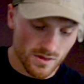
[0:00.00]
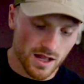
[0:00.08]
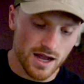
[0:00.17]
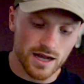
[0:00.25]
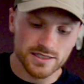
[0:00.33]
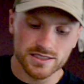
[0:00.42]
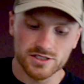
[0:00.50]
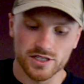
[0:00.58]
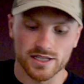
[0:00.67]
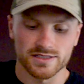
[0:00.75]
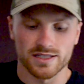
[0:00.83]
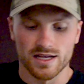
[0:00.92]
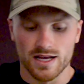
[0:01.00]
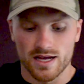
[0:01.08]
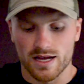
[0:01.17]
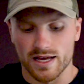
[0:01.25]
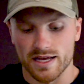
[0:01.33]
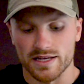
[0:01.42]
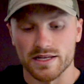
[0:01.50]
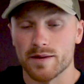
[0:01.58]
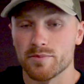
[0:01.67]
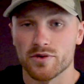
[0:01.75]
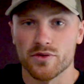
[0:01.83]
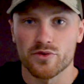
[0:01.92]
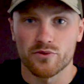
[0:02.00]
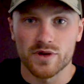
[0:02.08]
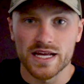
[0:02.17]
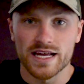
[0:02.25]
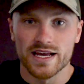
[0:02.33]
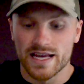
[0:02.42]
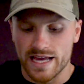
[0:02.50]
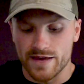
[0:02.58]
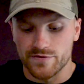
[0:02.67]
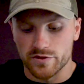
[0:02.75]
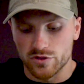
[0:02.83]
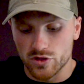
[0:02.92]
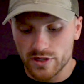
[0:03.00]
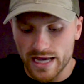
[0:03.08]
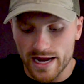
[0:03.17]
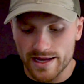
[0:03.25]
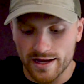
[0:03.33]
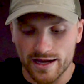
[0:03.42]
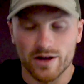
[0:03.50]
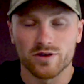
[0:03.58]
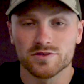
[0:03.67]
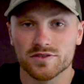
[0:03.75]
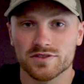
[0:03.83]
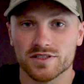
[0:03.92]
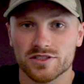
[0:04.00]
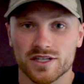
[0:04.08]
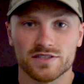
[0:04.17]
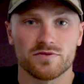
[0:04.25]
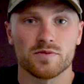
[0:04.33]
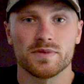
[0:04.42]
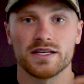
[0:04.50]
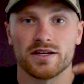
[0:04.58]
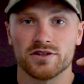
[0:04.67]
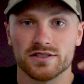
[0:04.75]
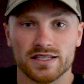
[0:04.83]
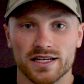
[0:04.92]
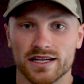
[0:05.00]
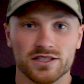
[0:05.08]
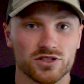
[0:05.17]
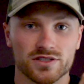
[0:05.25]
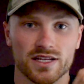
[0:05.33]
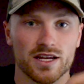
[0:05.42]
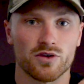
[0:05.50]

I suggest a number 3. If you look at it, I also suggest for beginners getting just an